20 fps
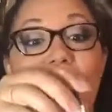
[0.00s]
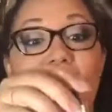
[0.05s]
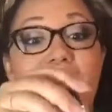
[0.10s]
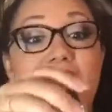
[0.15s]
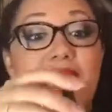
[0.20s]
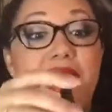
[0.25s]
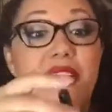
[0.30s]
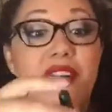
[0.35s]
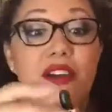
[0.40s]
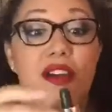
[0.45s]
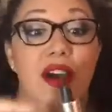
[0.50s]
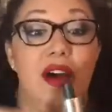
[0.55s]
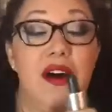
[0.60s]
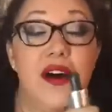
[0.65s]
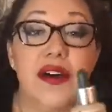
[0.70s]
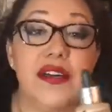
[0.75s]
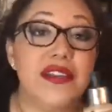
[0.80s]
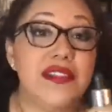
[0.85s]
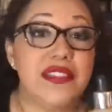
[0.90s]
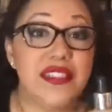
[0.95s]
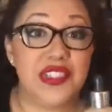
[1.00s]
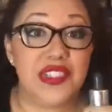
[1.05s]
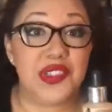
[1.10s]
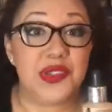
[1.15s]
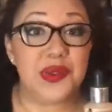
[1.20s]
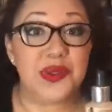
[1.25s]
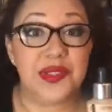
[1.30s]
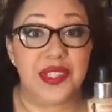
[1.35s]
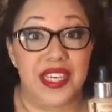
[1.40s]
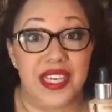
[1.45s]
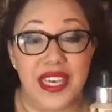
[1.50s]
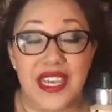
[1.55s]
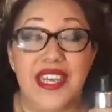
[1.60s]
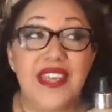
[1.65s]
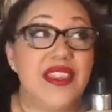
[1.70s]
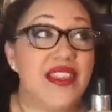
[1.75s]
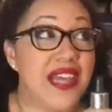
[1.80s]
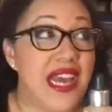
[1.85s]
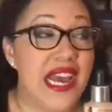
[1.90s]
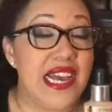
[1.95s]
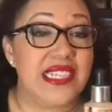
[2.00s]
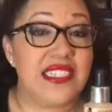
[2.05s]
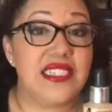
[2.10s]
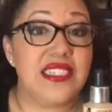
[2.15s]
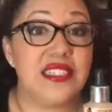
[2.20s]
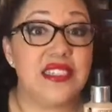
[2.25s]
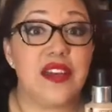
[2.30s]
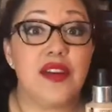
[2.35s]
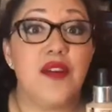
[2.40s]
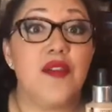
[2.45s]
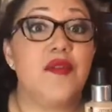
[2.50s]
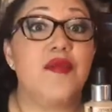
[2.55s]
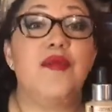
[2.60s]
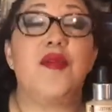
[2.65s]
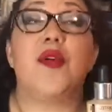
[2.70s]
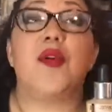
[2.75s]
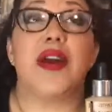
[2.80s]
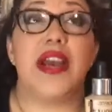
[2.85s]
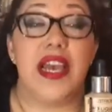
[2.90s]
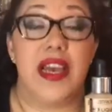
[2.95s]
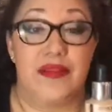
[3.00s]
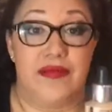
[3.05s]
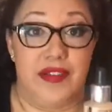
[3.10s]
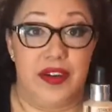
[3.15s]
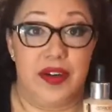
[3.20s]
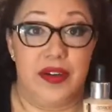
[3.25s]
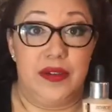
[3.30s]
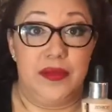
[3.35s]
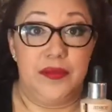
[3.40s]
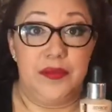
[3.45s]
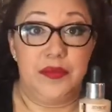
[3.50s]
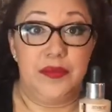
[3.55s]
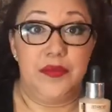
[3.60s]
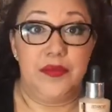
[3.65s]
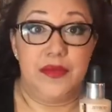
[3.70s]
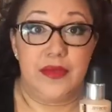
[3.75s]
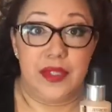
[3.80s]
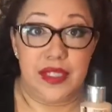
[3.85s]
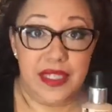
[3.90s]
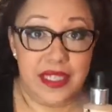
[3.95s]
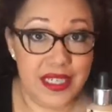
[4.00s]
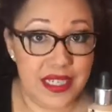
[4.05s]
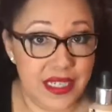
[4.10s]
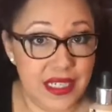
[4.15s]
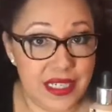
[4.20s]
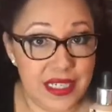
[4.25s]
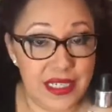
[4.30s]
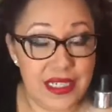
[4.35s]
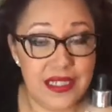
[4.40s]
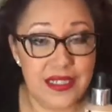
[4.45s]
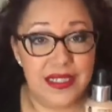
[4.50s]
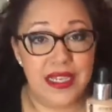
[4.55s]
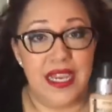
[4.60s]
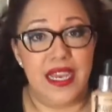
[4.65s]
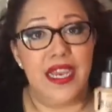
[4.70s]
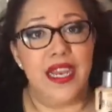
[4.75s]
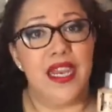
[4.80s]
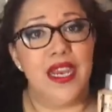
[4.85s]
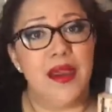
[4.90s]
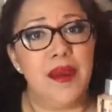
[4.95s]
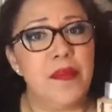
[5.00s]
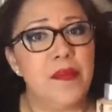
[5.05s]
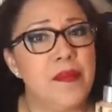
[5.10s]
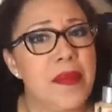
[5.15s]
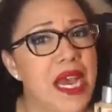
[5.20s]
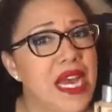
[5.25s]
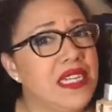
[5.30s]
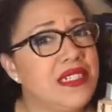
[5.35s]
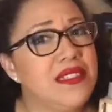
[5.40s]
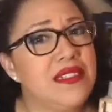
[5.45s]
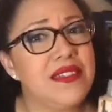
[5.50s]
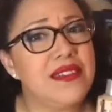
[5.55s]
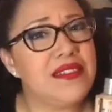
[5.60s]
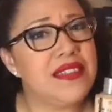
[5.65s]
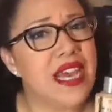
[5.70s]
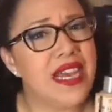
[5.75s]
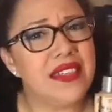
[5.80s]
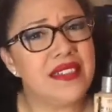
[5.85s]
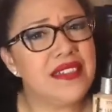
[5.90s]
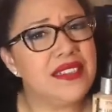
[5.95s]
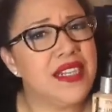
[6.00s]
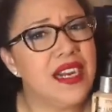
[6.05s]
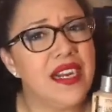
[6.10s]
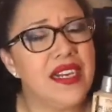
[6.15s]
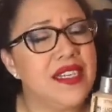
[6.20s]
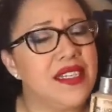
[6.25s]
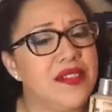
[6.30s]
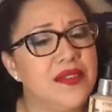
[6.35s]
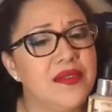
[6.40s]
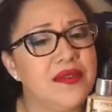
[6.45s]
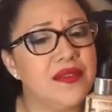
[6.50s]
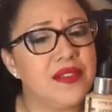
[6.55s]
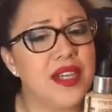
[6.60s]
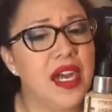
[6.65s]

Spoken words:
And honestly and truly, it lasts forever. It is a matte to satin kind of